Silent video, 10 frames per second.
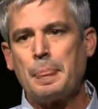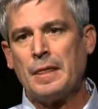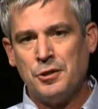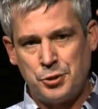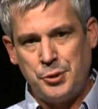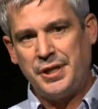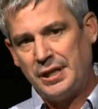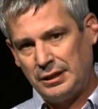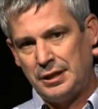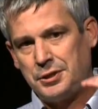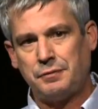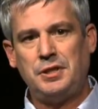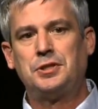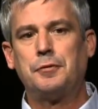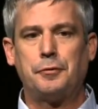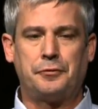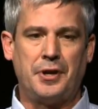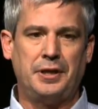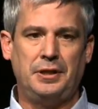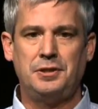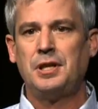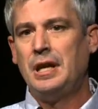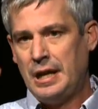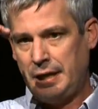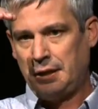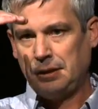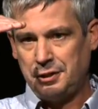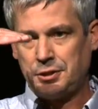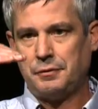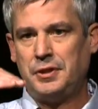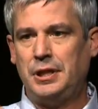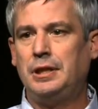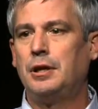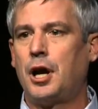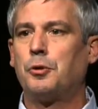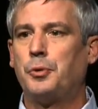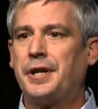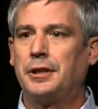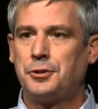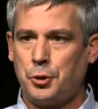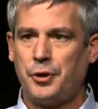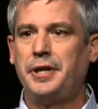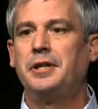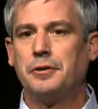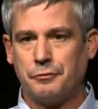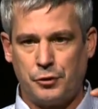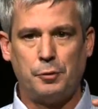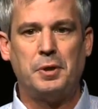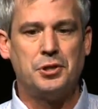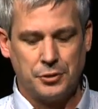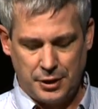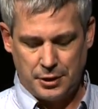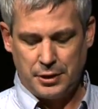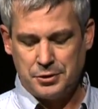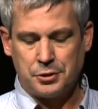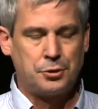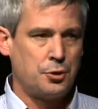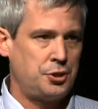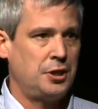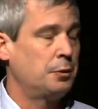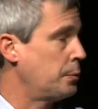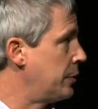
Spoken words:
So you get a list of these different findings and a list of the regulatory verbiage that is associated with